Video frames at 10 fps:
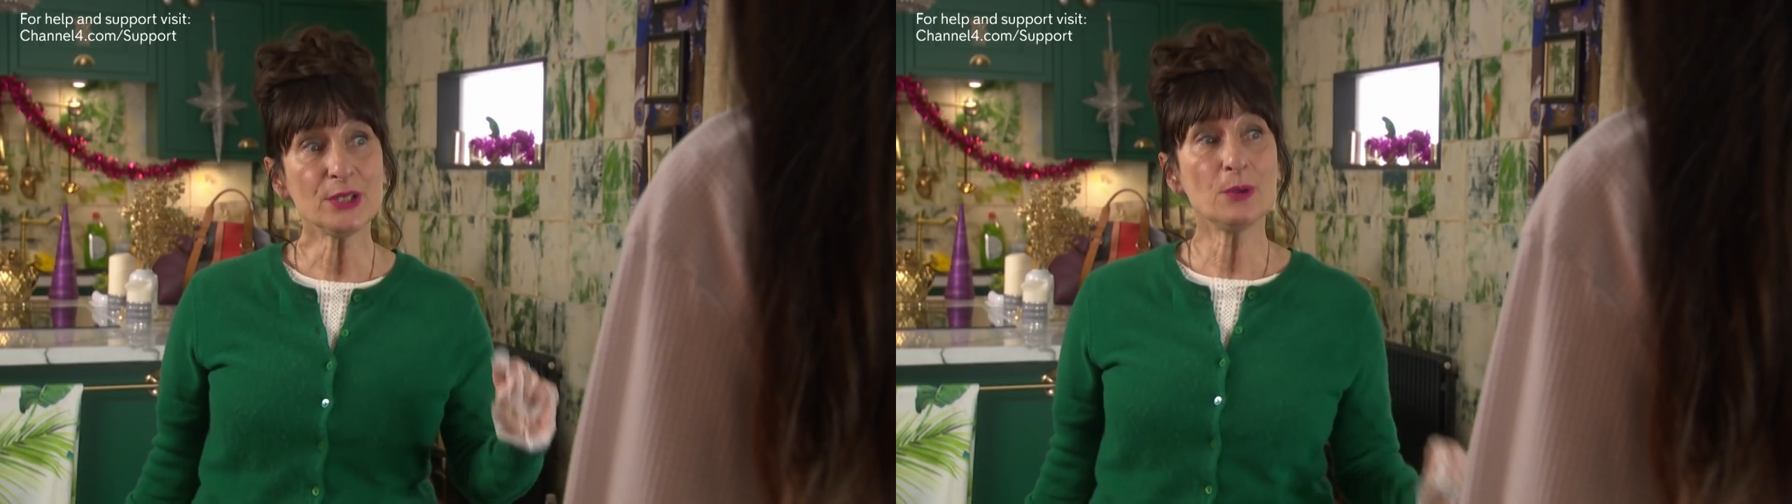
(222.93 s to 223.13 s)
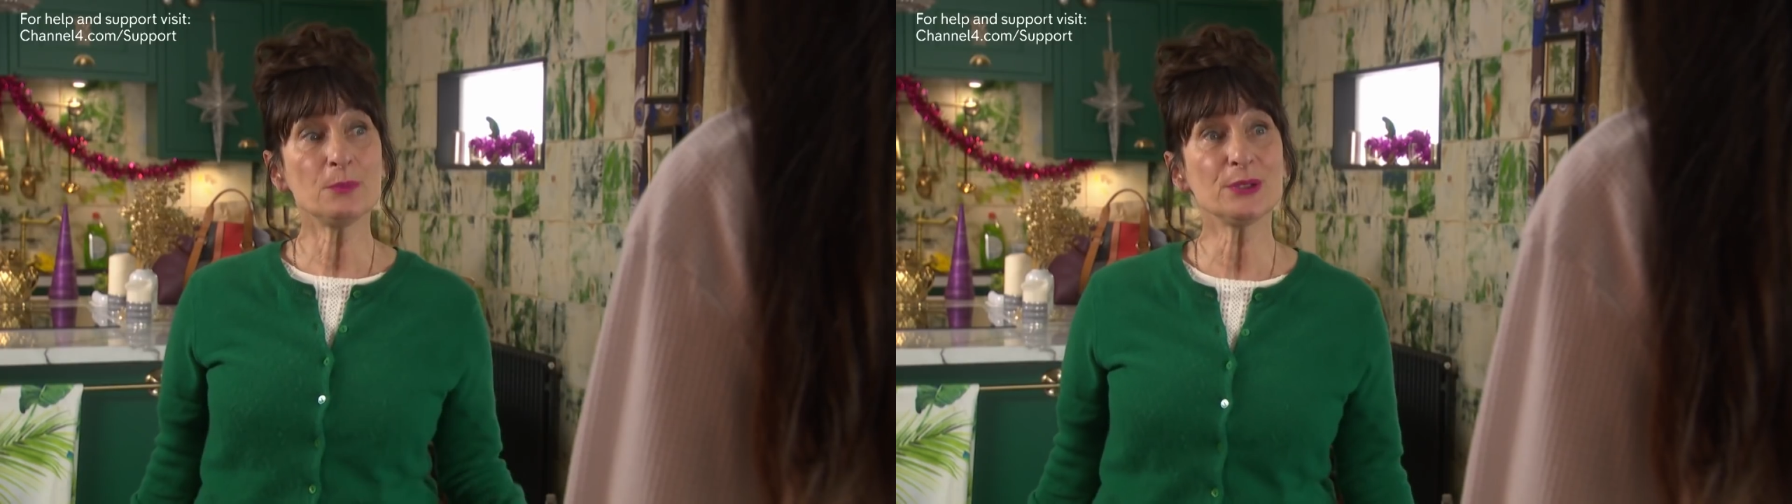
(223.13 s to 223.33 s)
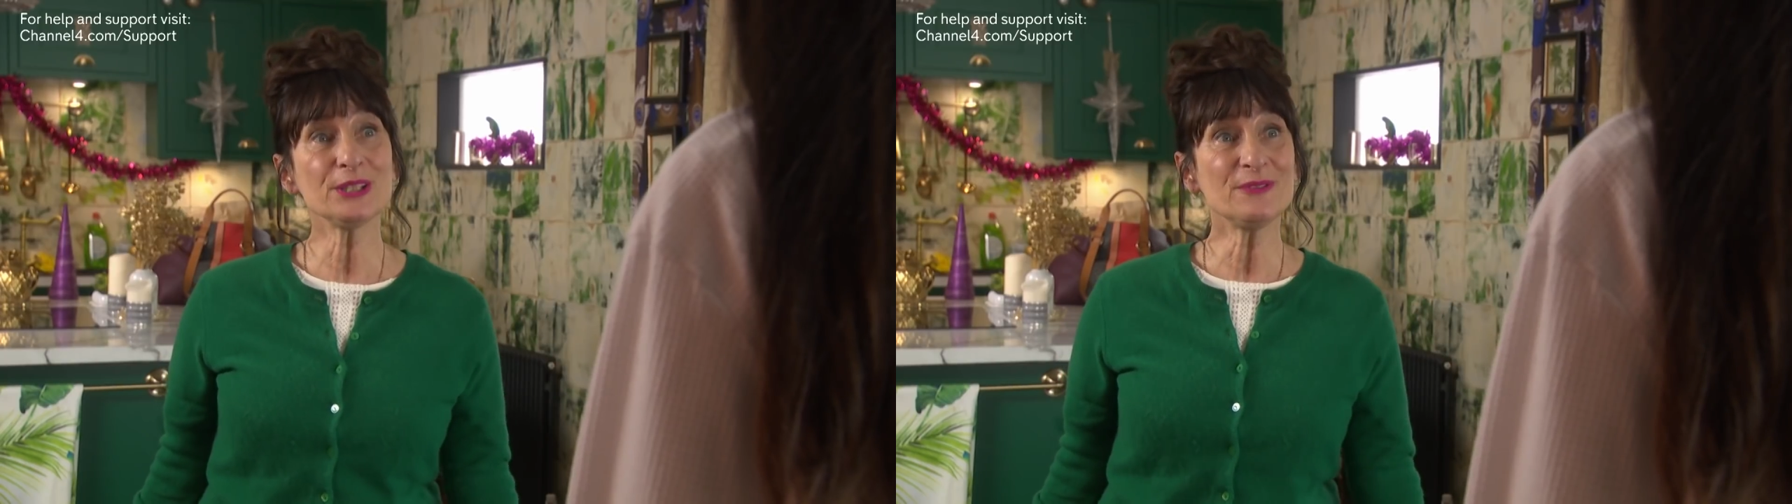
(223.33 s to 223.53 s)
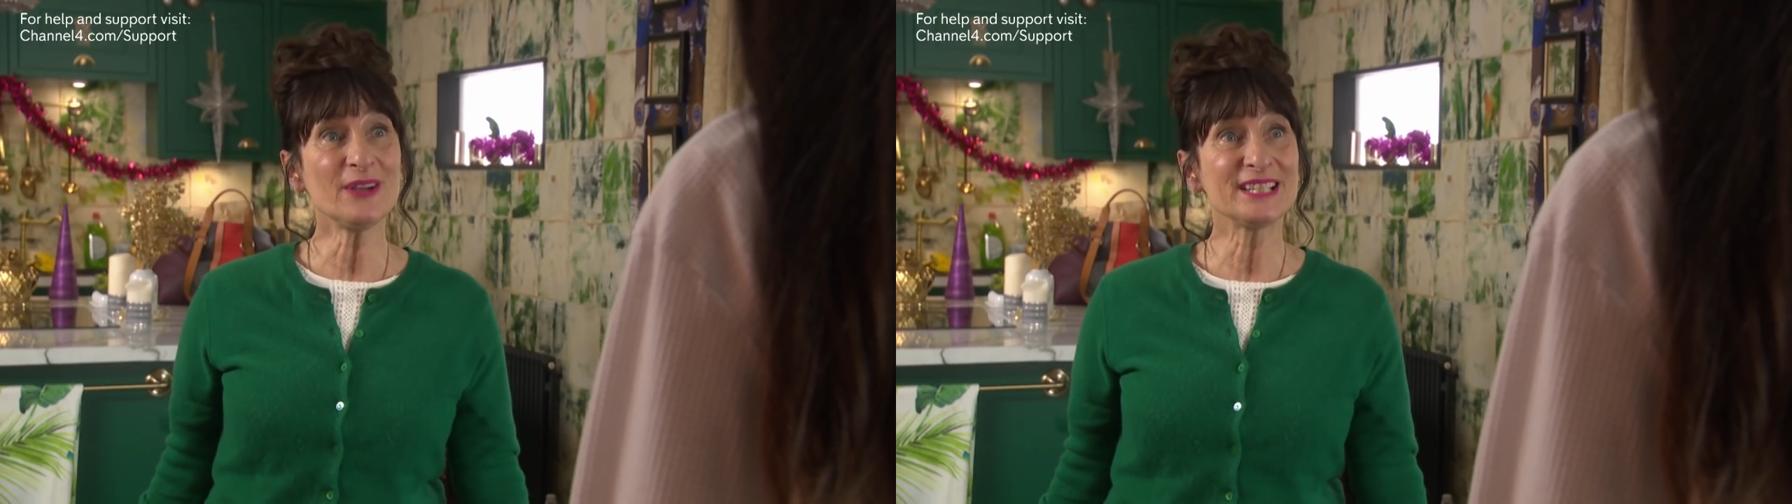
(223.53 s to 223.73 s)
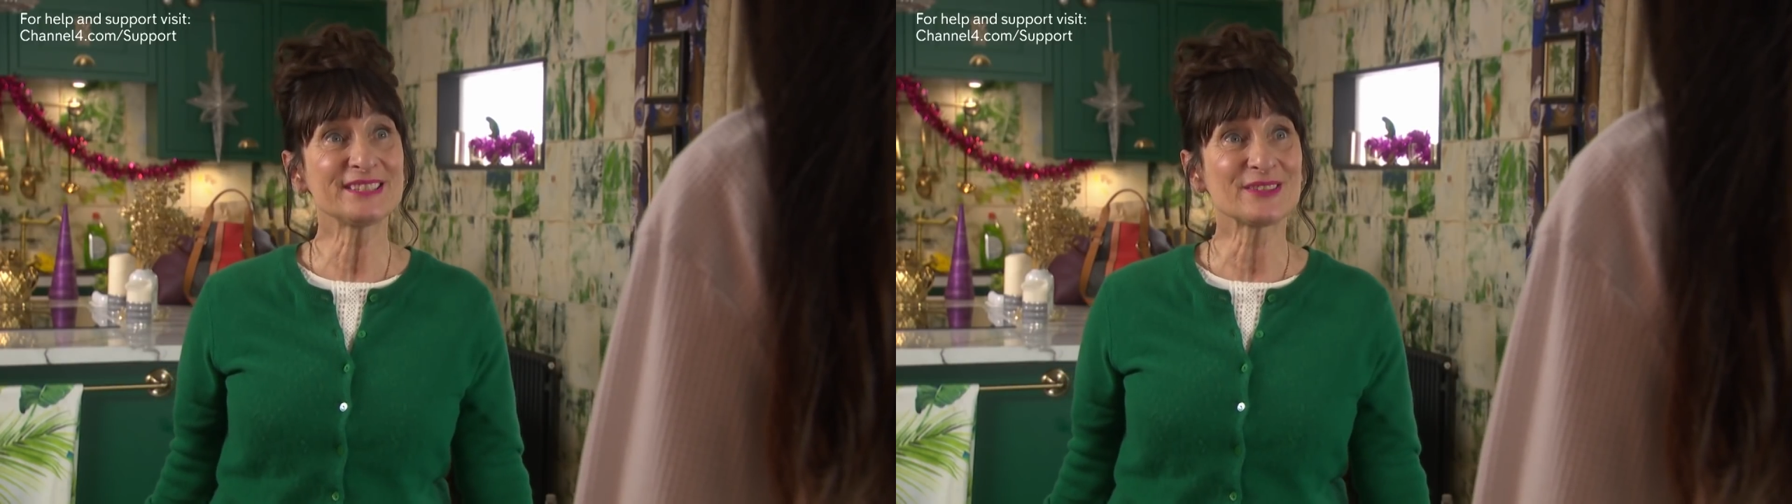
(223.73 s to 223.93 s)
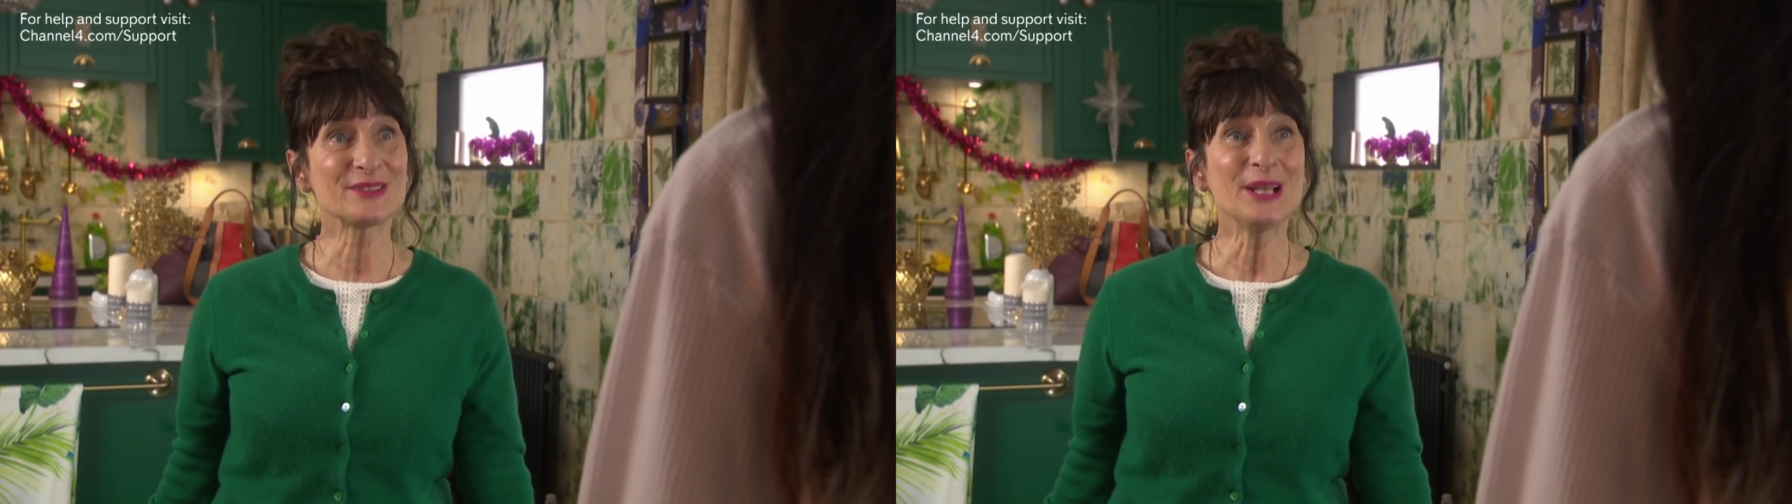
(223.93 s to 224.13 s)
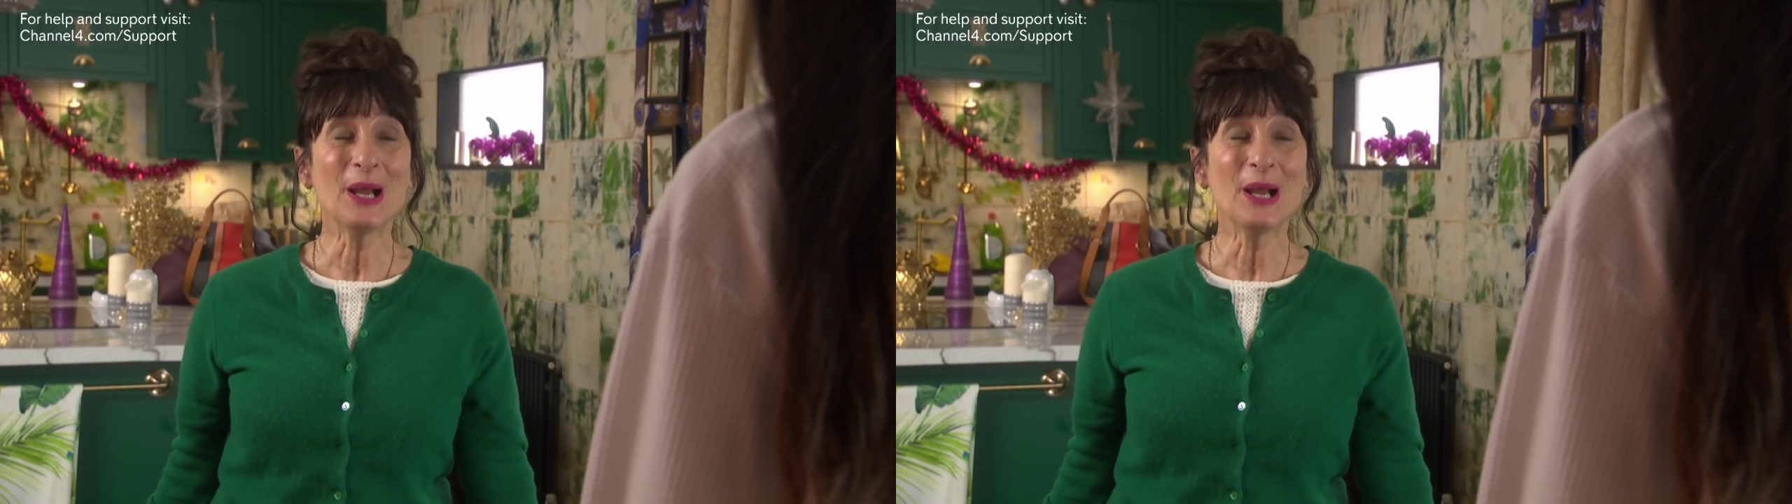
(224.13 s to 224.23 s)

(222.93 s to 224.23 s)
and put your face on